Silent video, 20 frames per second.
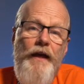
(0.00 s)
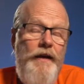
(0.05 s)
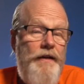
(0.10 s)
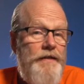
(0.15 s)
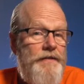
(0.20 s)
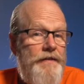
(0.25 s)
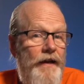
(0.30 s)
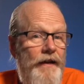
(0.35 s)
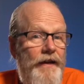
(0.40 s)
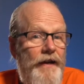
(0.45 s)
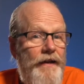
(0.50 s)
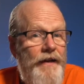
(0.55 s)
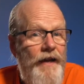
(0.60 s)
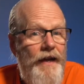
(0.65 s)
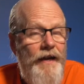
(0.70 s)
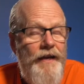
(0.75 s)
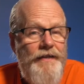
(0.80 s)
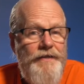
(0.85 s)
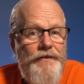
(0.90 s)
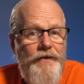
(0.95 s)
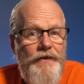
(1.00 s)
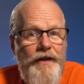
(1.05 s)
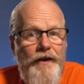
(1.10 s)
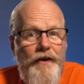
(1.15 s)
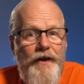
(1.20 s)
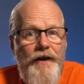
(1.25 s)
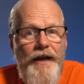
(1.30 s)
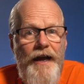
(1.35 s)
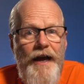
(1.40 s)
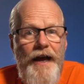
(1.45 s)
Psychedelics, on the
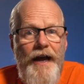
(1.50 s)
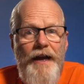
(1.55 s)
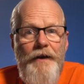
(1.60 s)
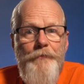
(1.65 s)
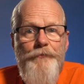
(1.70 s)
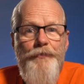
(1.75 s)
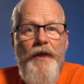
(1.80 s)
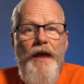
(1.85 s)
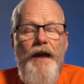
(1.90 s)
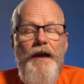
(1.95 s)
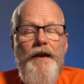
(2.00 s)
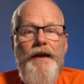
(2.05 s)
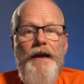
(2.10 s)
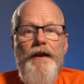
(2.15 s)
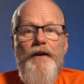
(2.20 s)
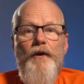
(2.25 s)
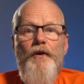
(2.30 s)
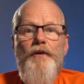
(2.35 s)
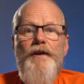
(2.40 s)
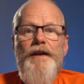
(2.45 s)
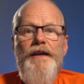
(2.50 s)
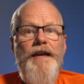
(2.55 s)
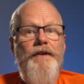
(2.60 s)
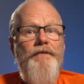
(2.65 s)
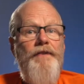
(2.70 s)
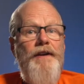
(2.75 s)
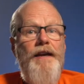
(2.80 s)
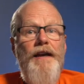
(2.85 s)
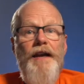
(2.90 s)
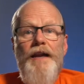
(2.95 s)
other hand, can only
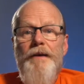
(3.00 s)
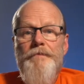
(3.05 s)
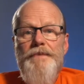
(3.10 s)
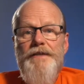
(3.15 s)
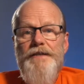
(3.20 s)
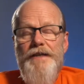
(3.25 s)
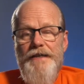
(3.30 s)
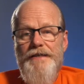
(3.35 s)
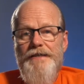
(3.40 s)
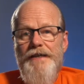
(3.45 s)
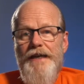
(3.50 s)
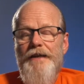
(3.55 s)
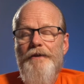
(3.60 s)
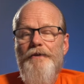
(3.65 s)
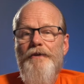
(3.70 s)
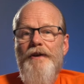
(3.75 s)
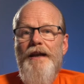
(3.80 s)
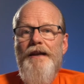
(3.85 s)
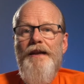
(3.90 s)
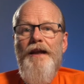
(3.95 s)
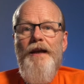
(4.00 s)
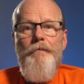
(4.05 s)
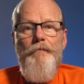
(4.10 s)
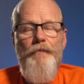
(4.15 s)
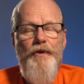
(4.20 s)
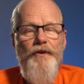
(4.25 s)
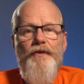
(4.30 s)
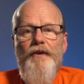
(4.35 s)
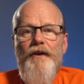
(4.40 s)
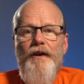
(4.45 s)
give glimpses into that
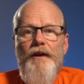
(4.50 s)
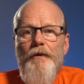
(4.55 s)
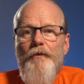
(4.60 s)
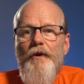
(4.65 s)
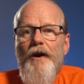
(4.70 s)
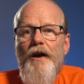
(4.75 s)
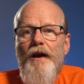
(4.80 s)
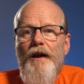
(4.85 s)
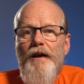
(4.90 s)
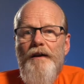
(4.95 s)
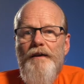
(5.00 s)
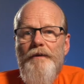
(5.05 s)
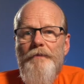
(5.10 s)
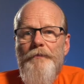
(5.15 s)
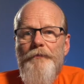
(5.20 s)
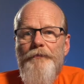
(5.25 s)
mystical world.